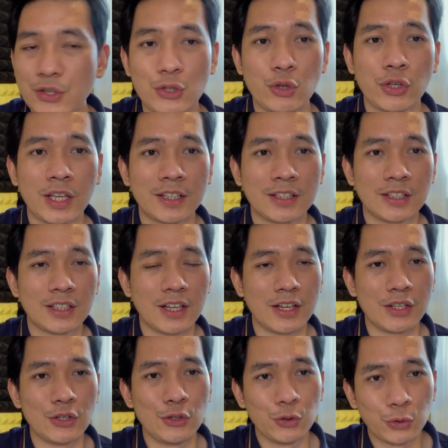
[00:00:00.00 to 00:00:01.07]
You can
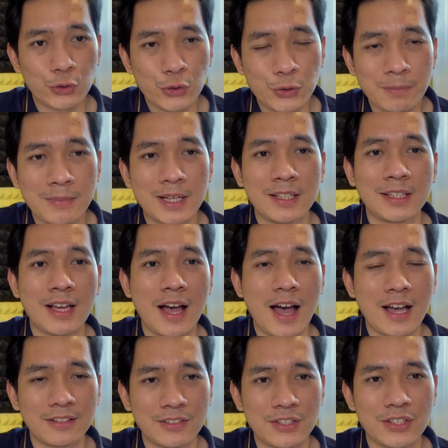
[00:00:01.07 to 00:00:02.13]
use my
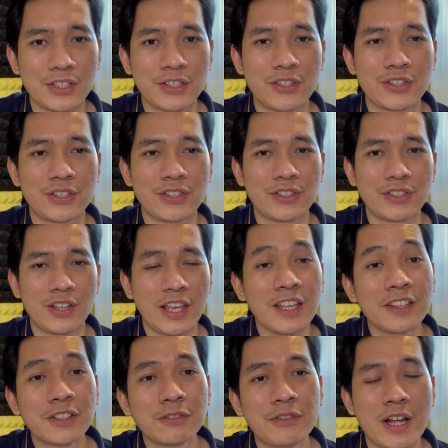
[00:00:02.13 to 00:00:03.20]
answers
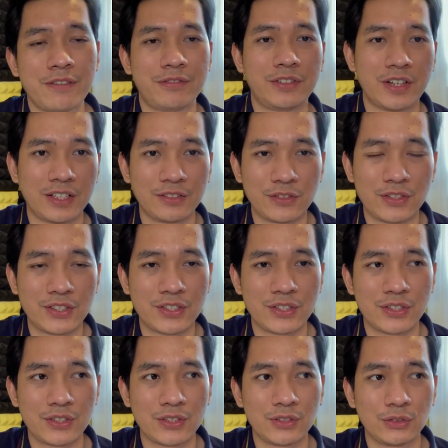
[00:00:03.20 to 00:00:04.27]
in
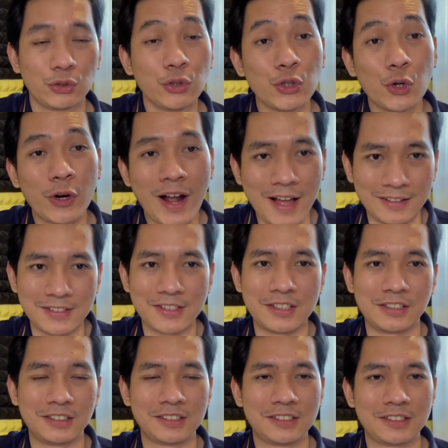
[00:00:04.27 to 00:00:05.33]
reference to your
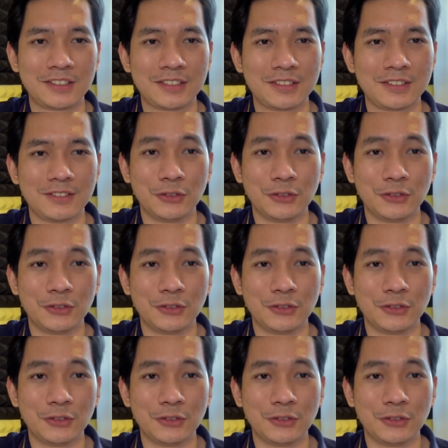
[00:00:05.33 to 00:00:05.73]
answers.